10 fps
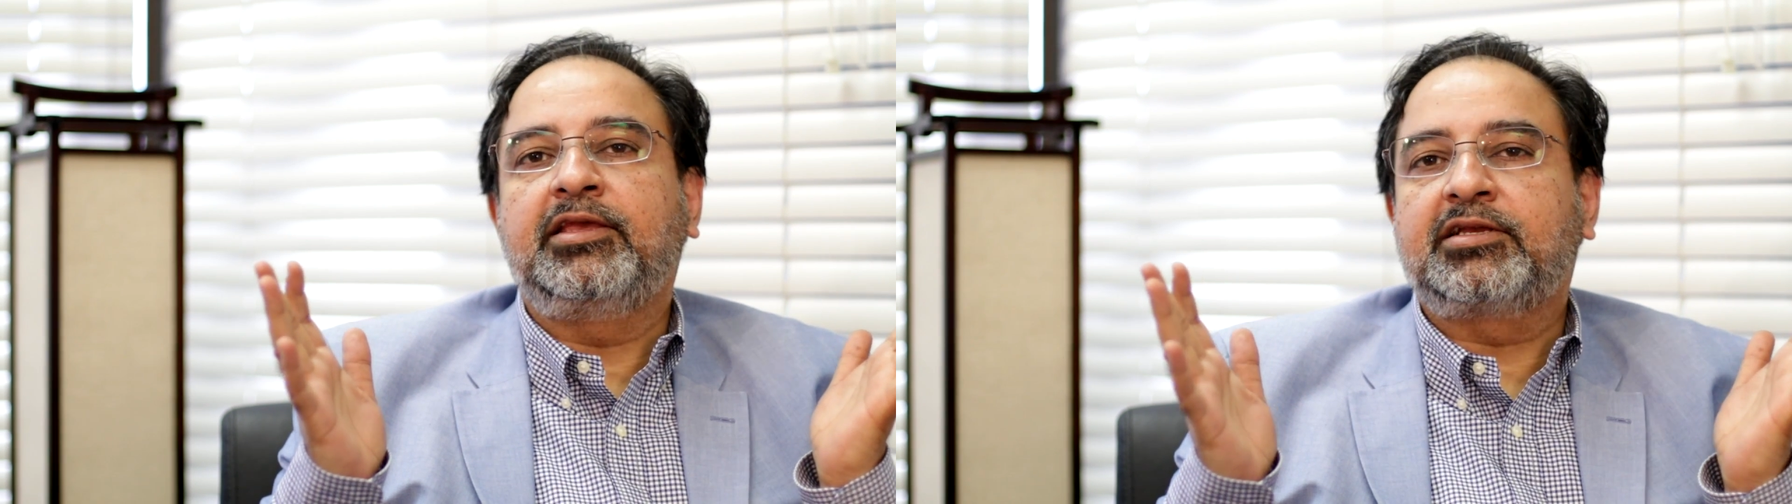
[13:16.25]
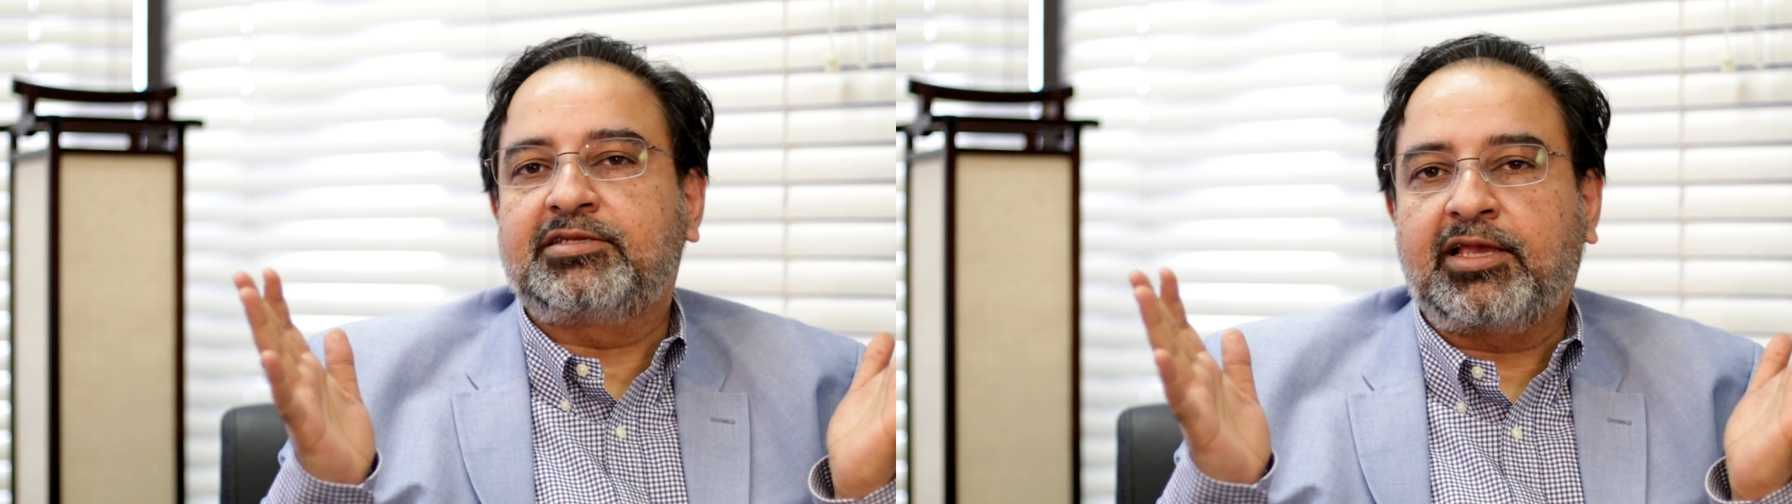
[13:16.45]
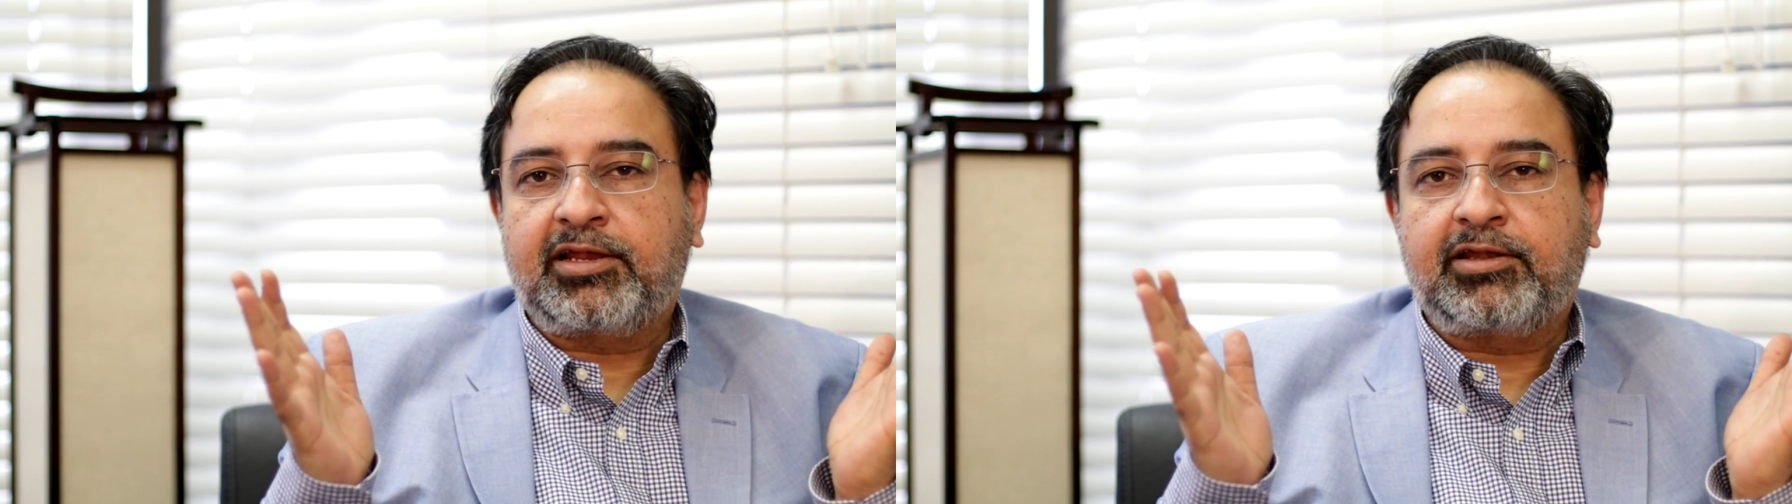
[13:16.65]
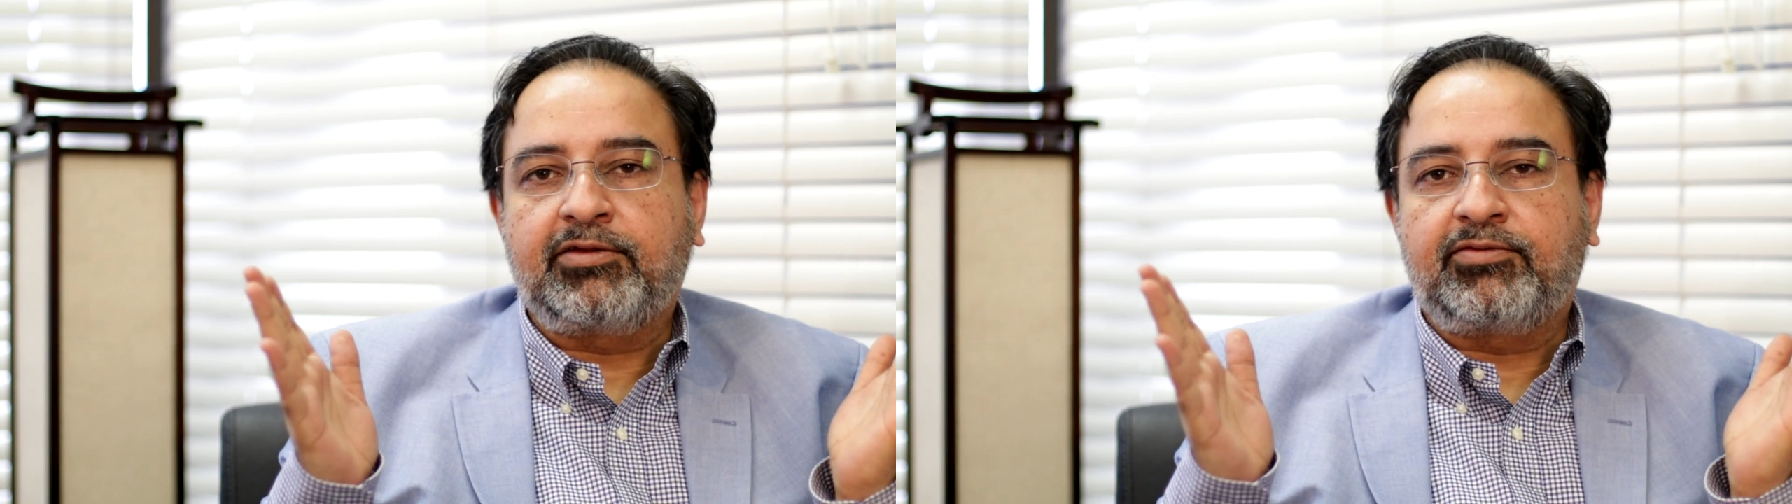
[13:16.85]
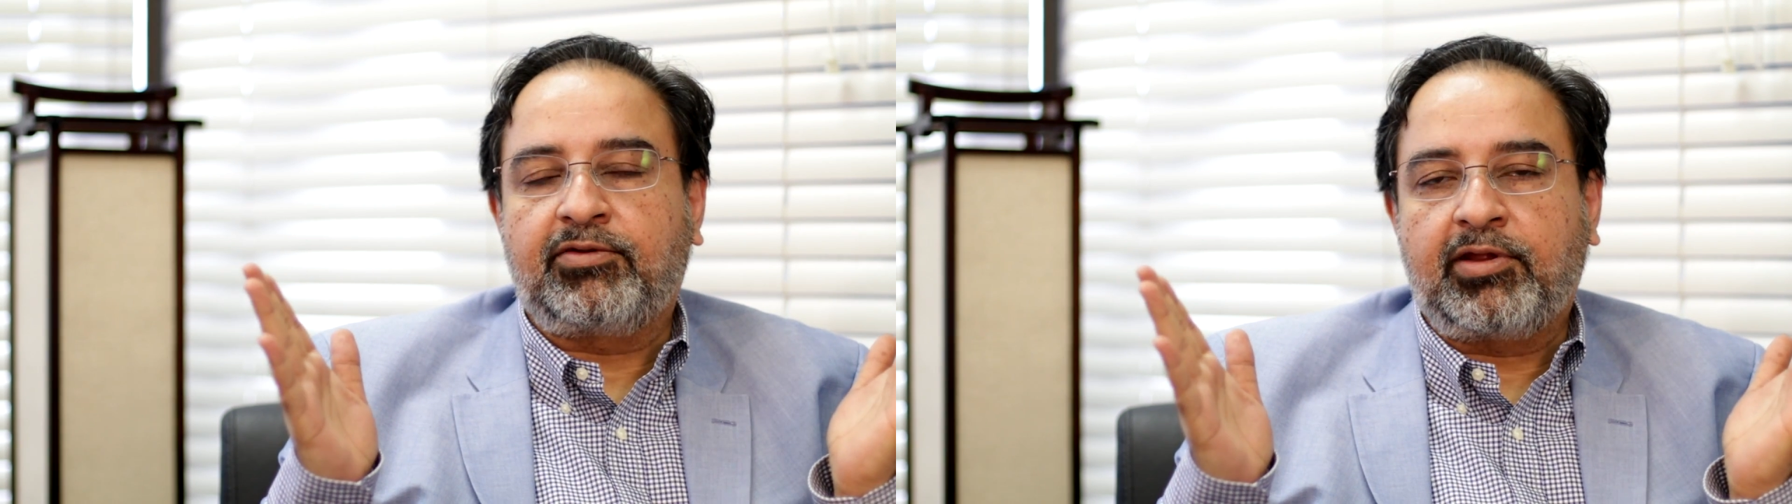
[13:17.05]

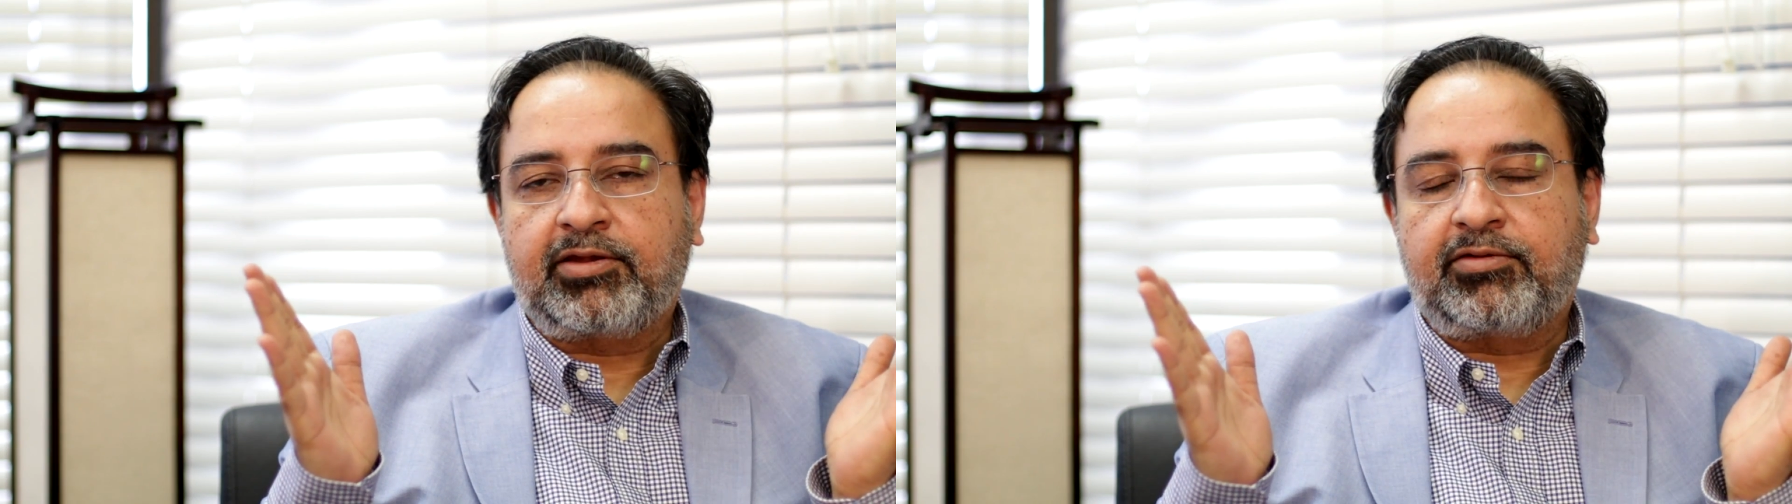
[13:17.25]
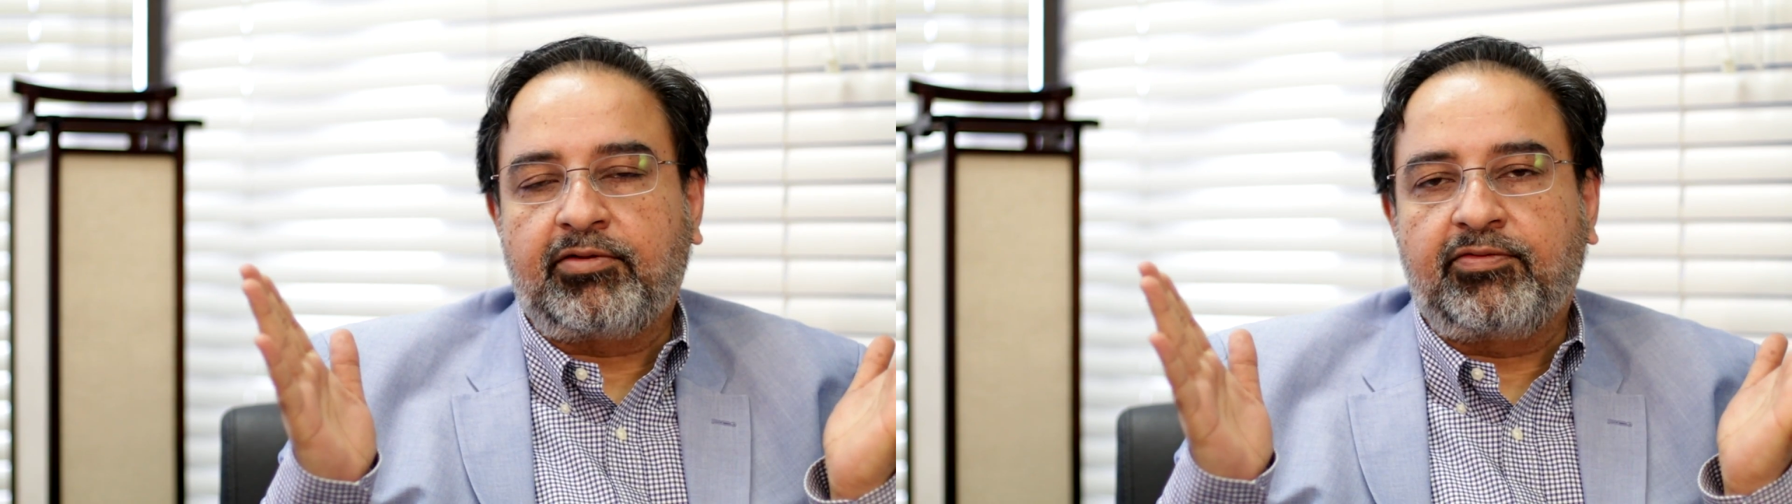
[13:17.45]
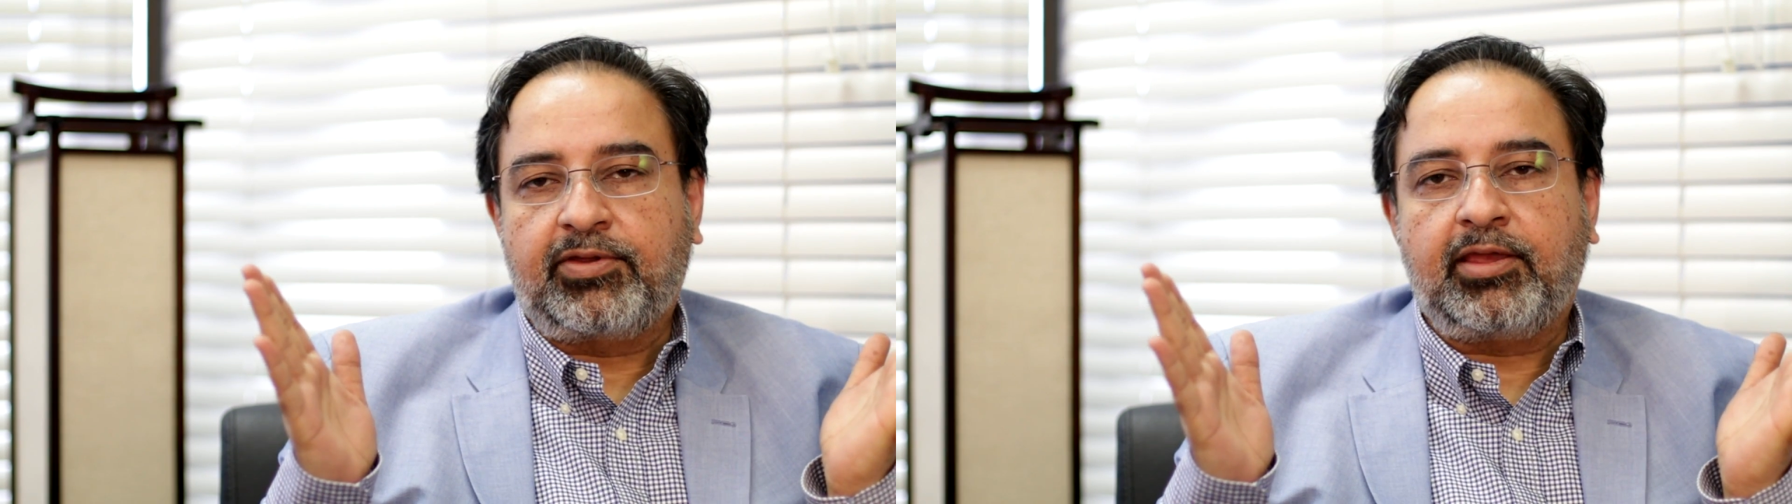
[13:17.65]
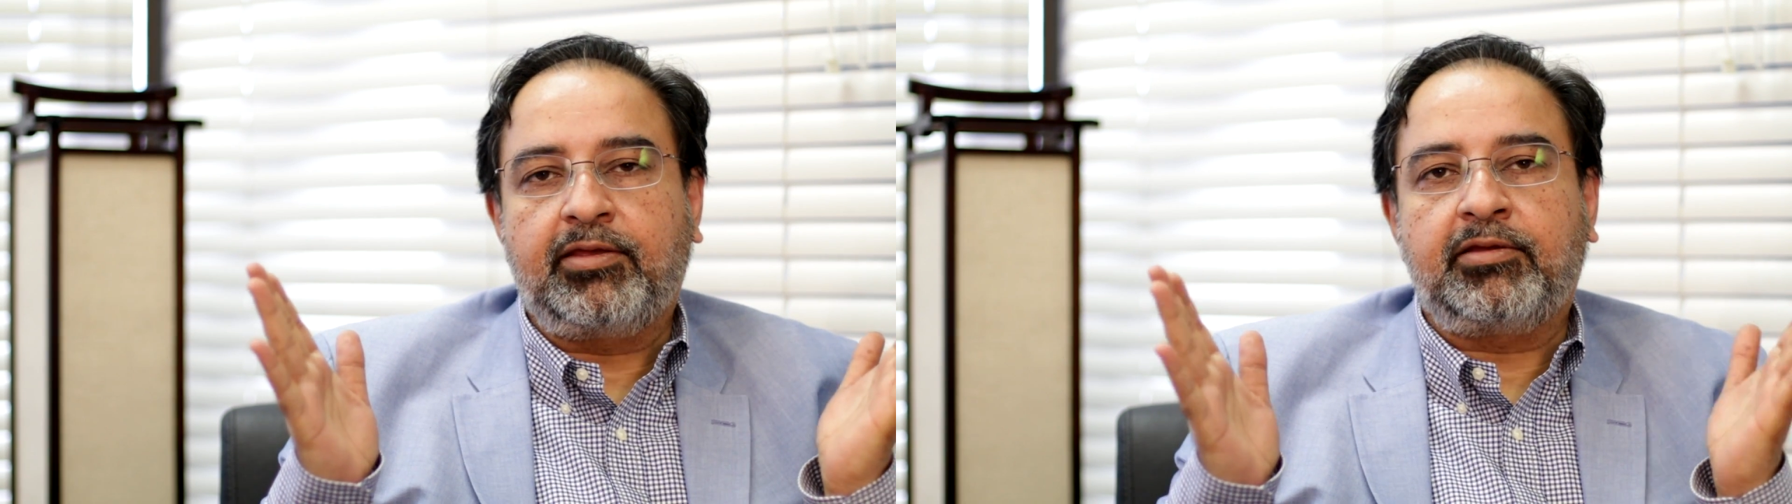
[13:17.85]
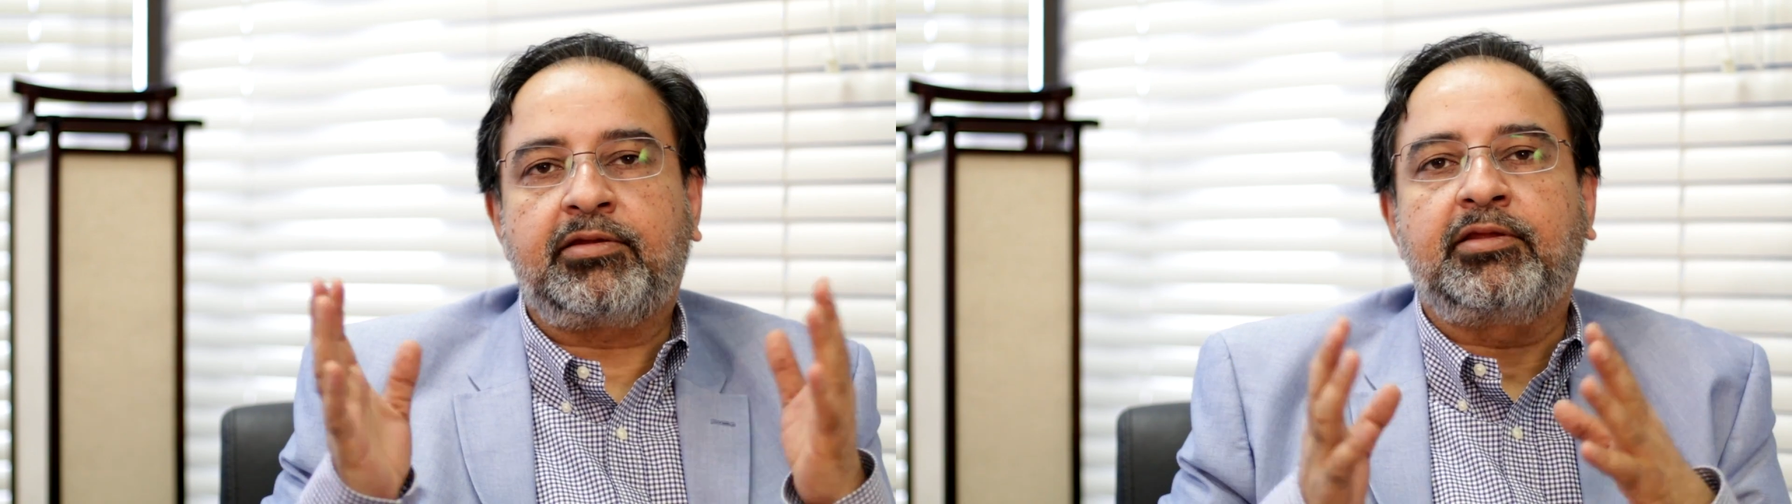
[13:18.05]
executive director of
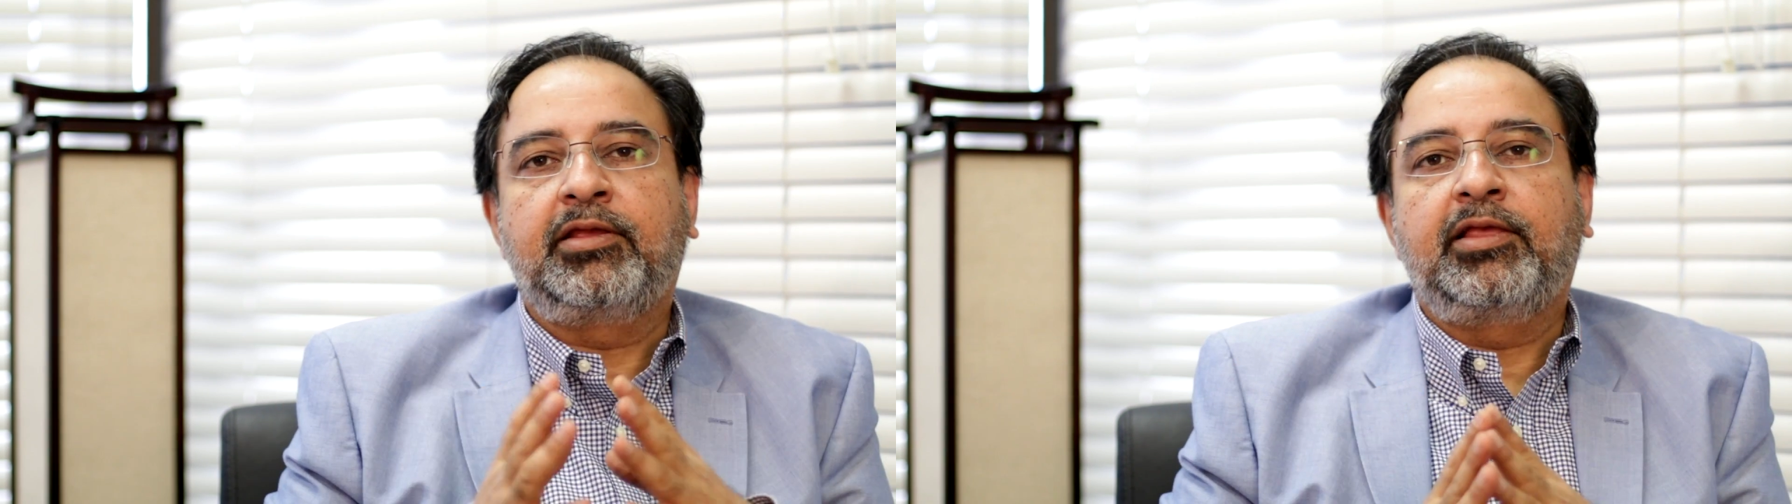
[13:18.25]
CARE